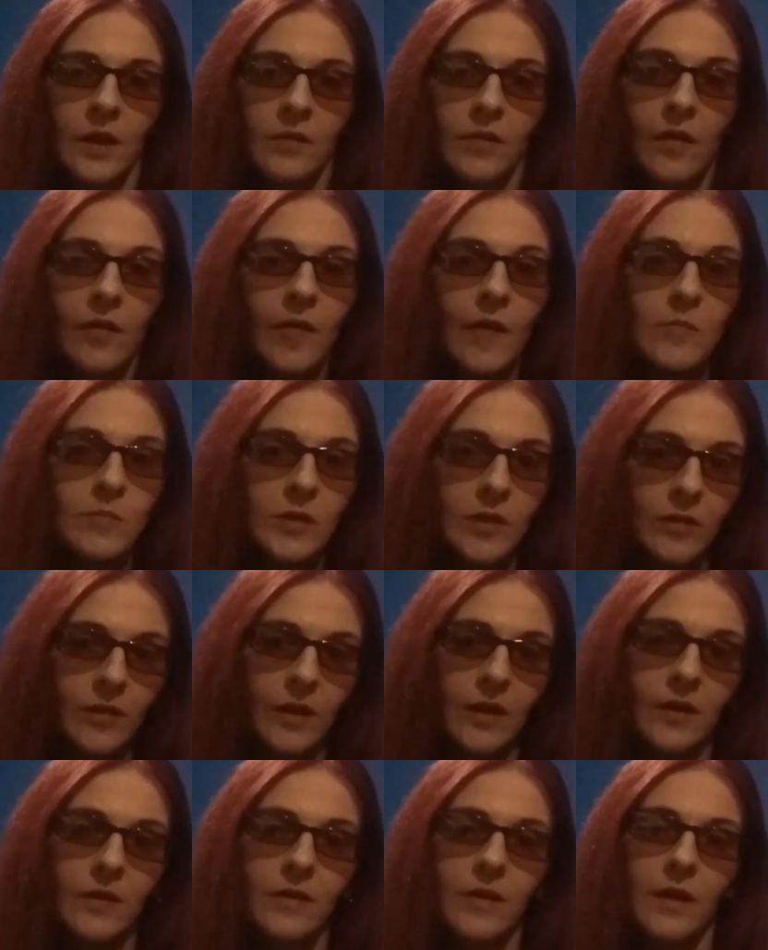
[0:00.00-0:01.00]
They seem to
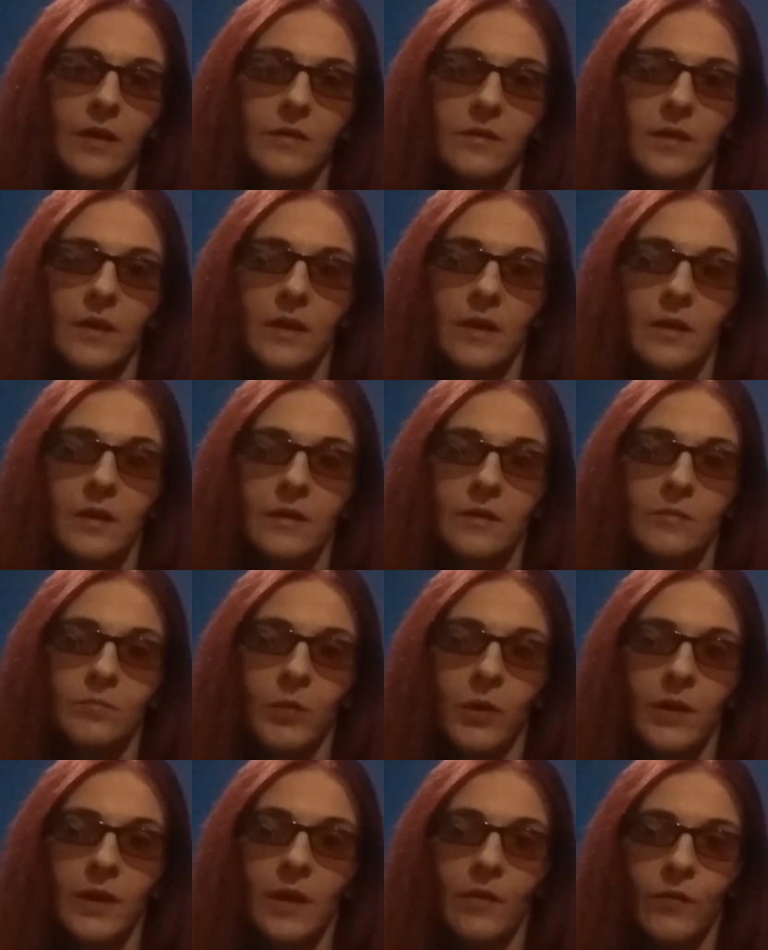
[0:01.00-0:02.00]
think that
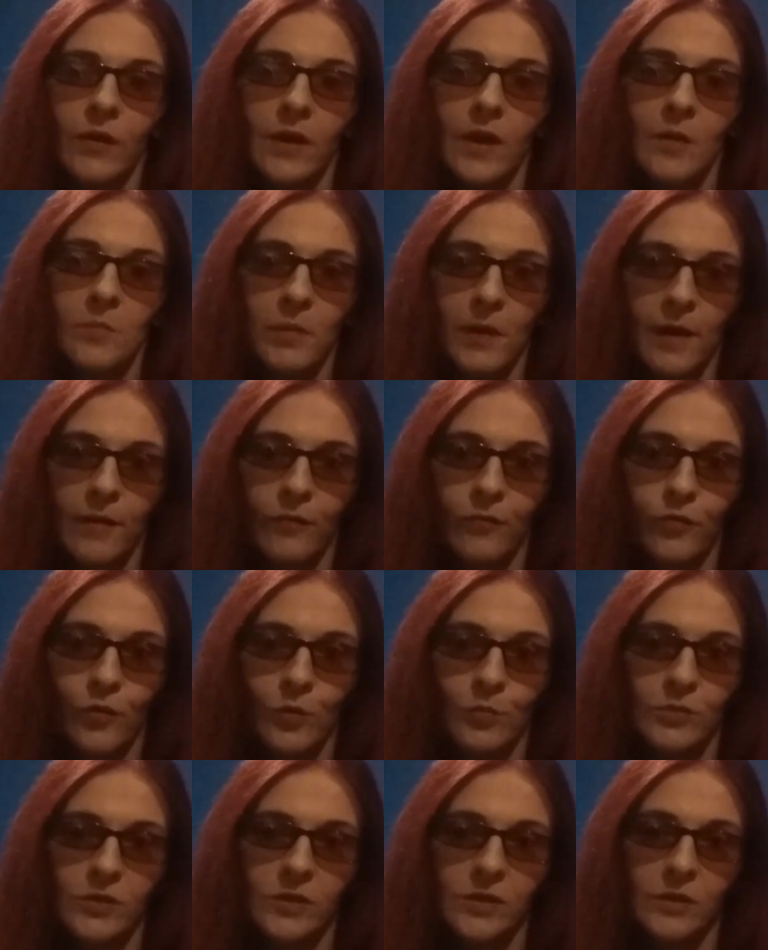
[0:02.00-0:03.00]
by giving a
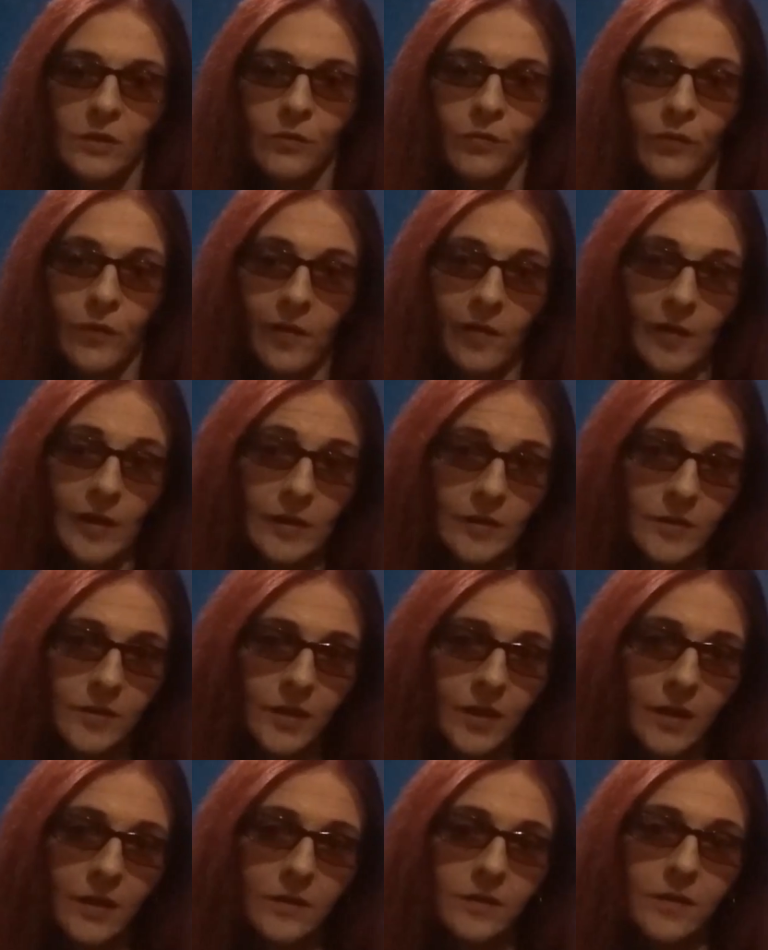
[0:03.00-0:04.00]
platform to
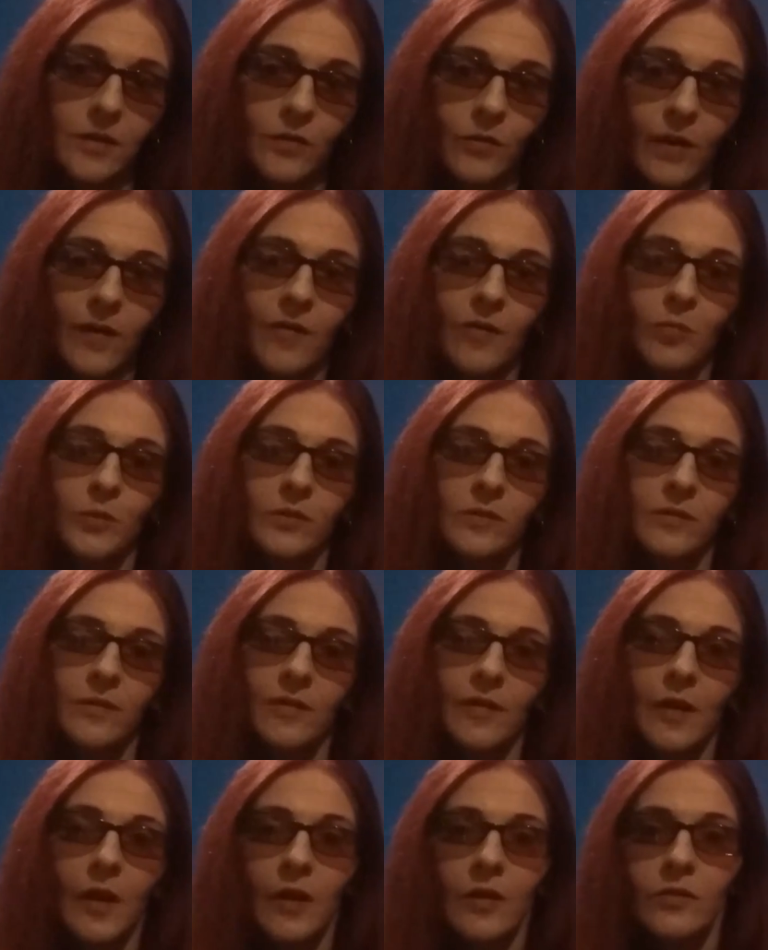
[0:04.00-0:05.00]
facilitate harassment,
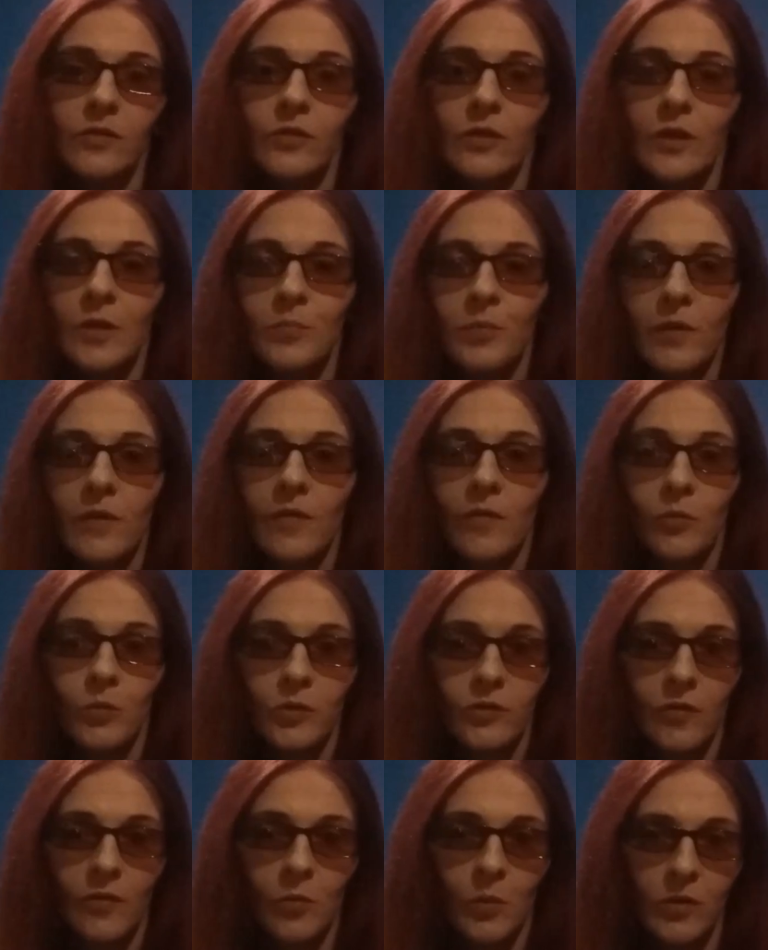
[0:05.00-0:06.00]
slander and abuse,
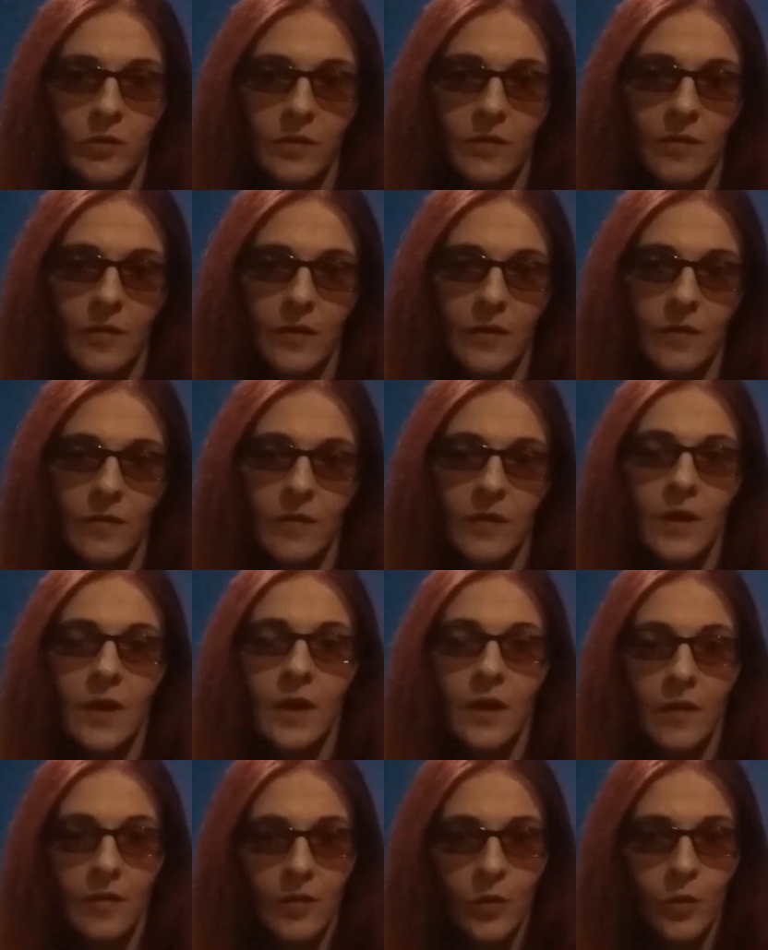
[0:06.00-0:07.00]
which is what this
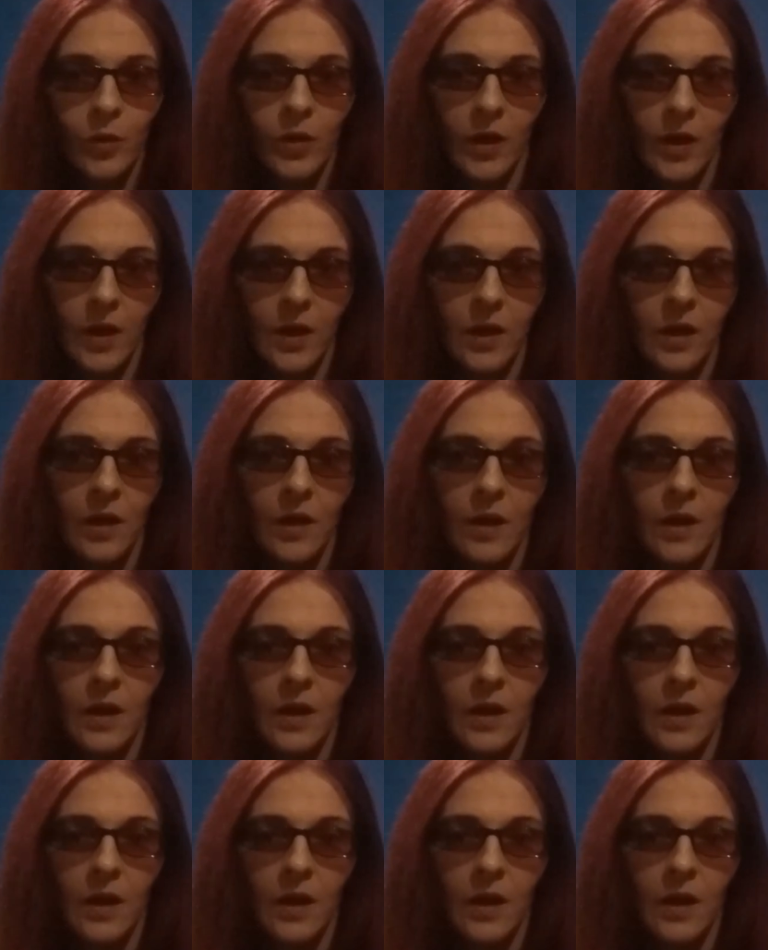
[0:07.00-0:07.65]
is okay.